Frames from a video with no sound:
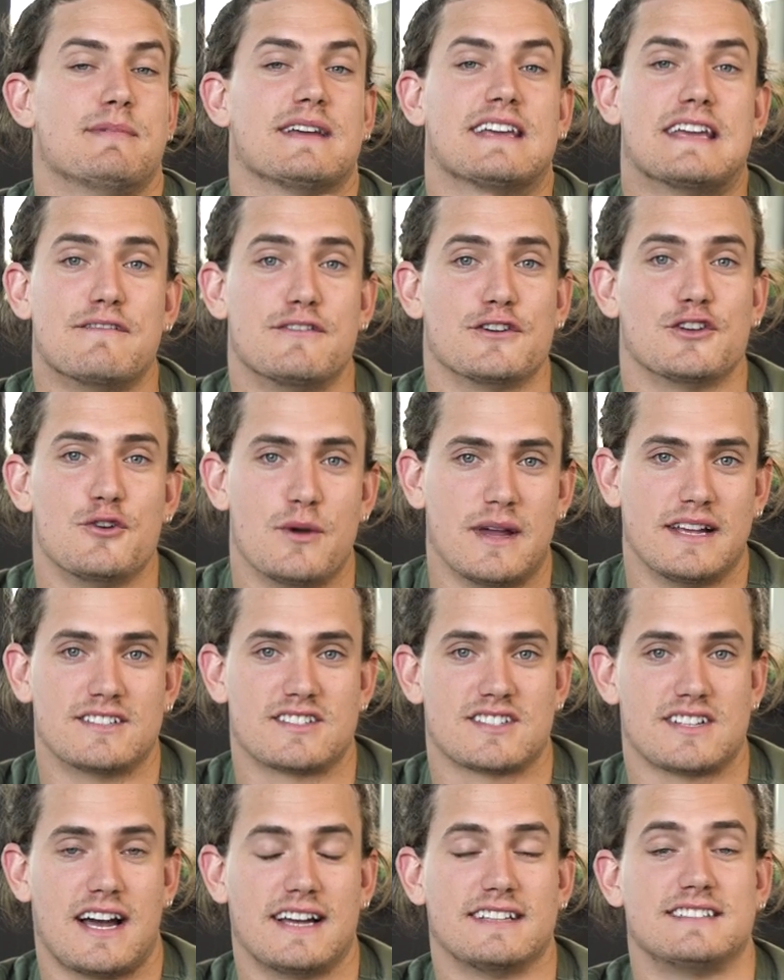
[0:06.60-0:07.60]
be giving you
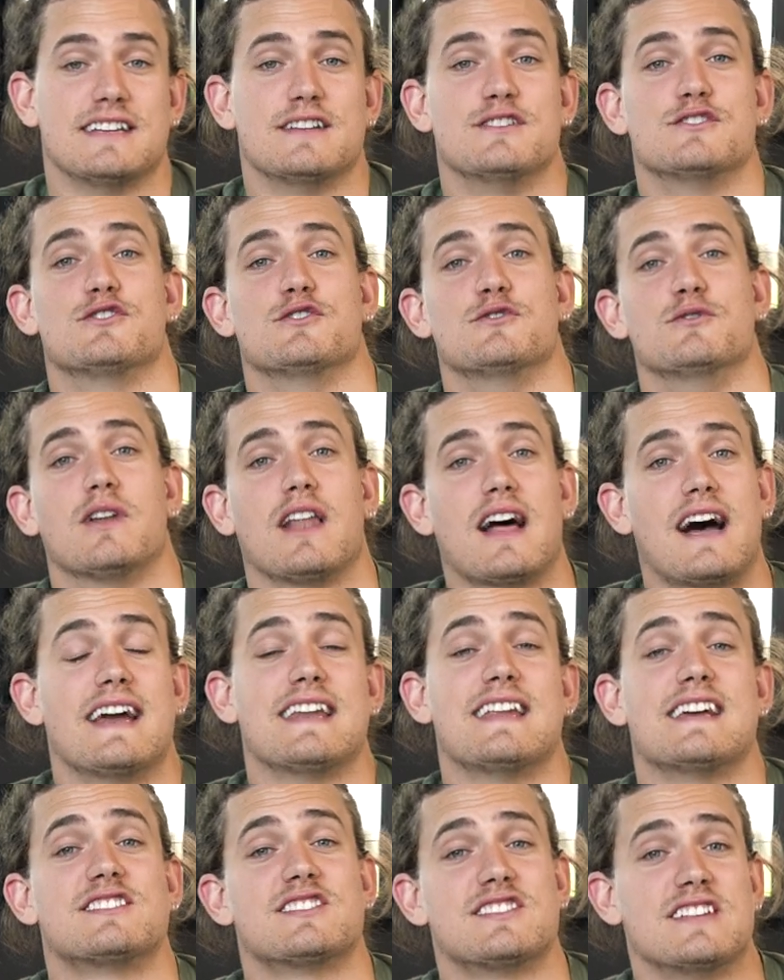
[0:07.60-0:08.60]
insight into
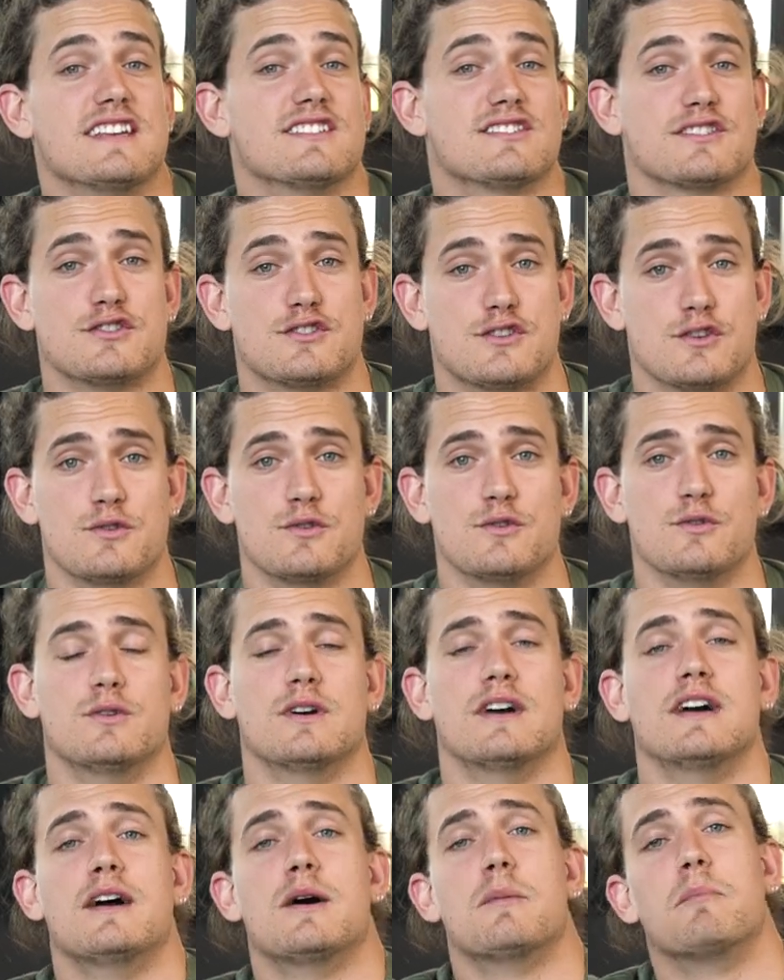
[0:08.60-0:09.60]
Lioness Season 2,
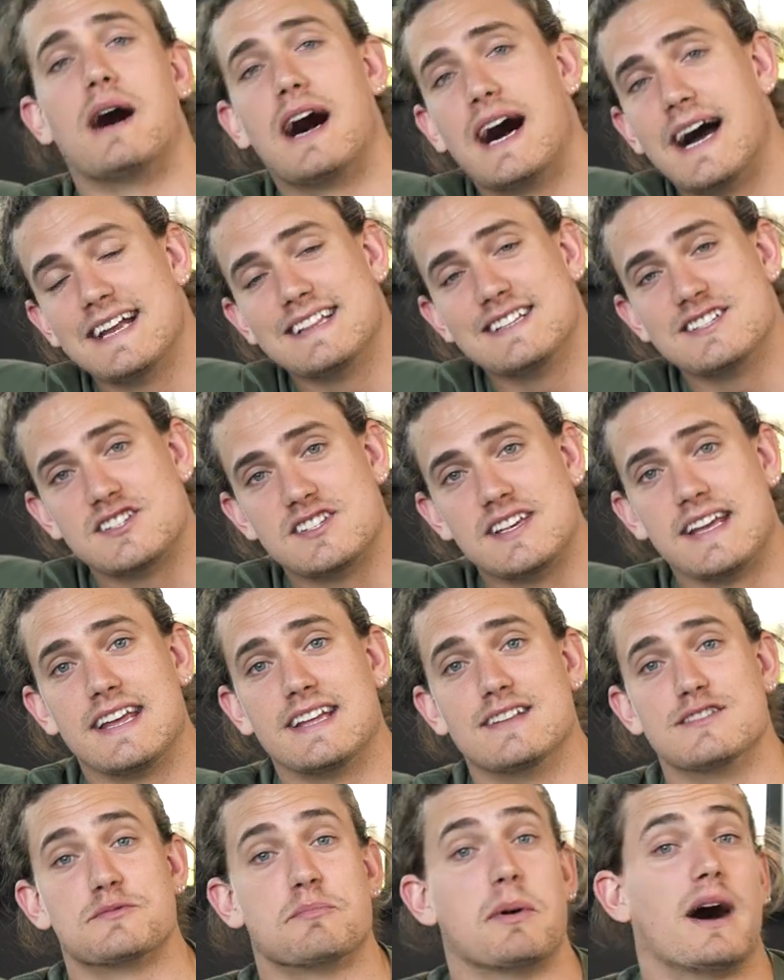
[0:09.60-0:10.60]
behind the
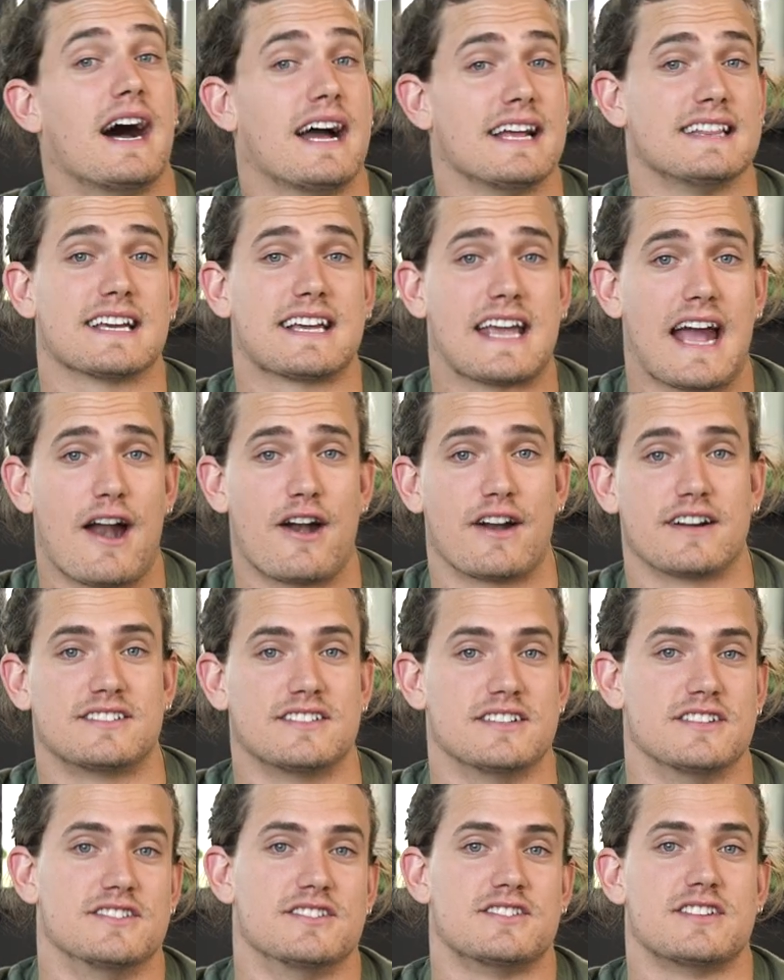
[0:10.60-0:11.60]
scenes, behind the
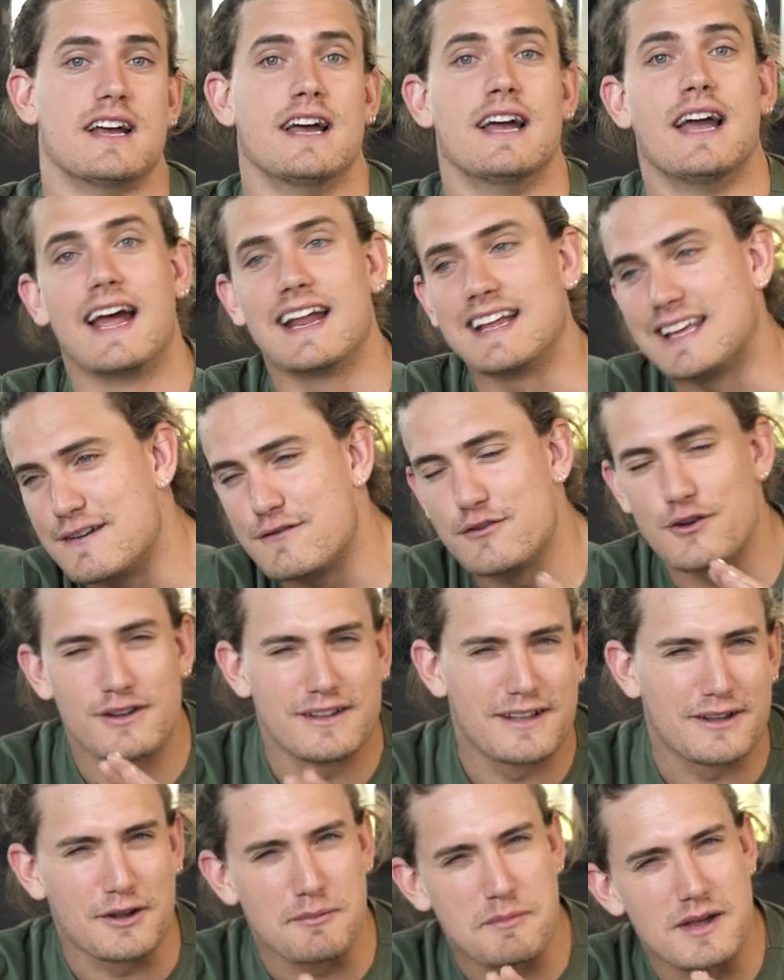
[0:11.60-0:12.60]
characters, and give you a
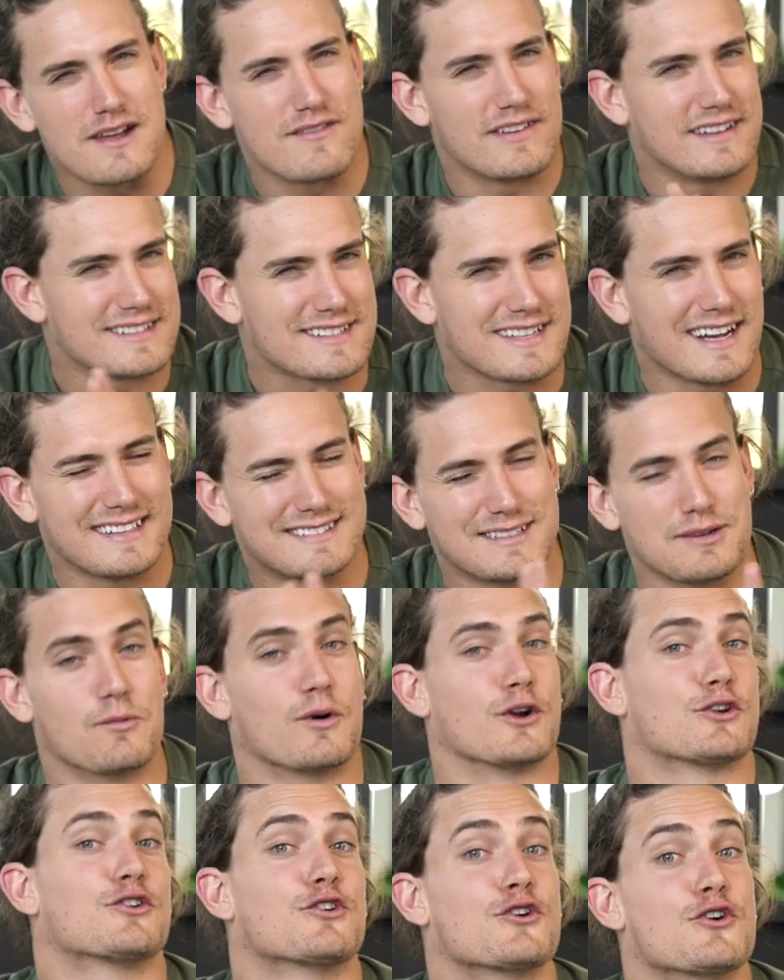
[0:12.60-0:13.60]
little bit of insight in
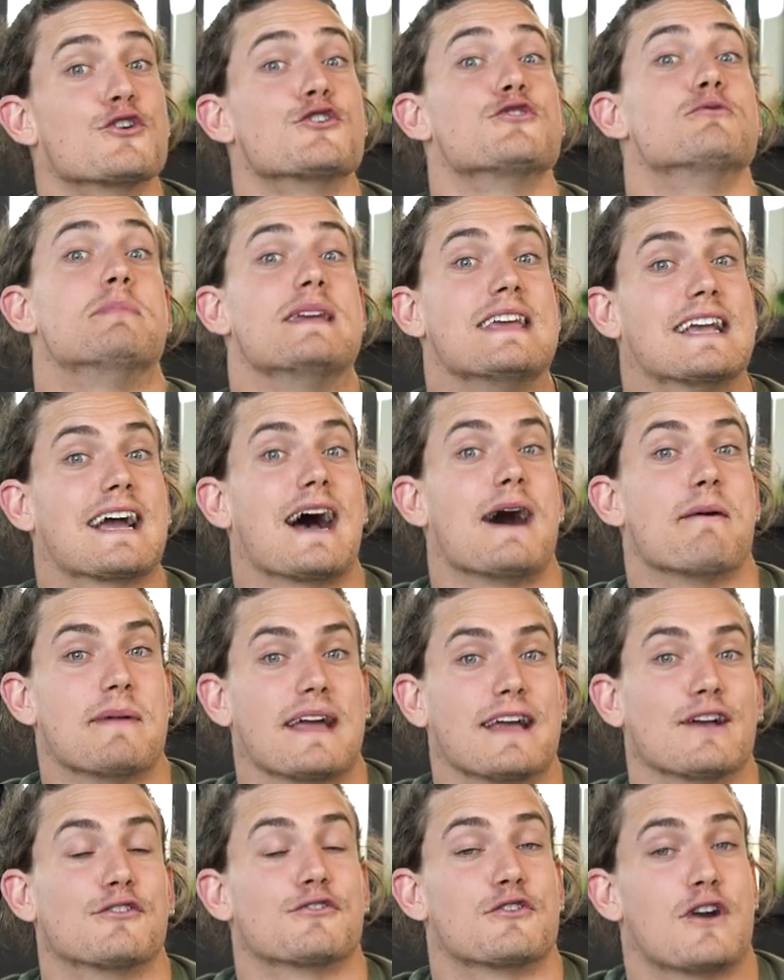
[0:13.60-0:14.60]
what could be
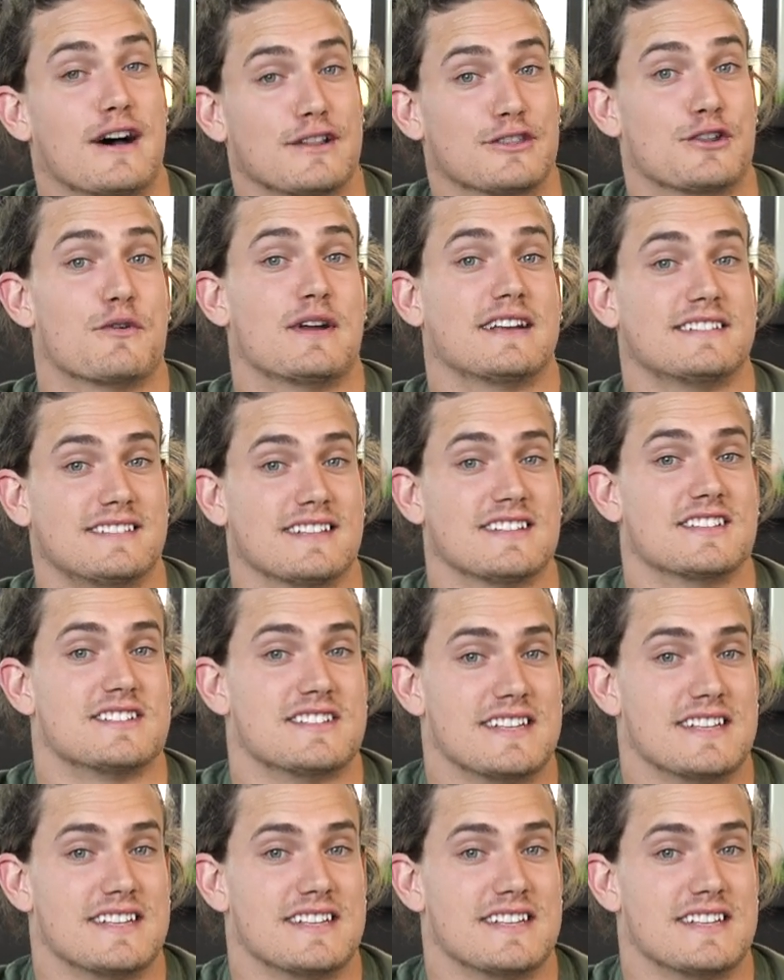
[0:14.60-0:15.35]
coming throughout the rest of the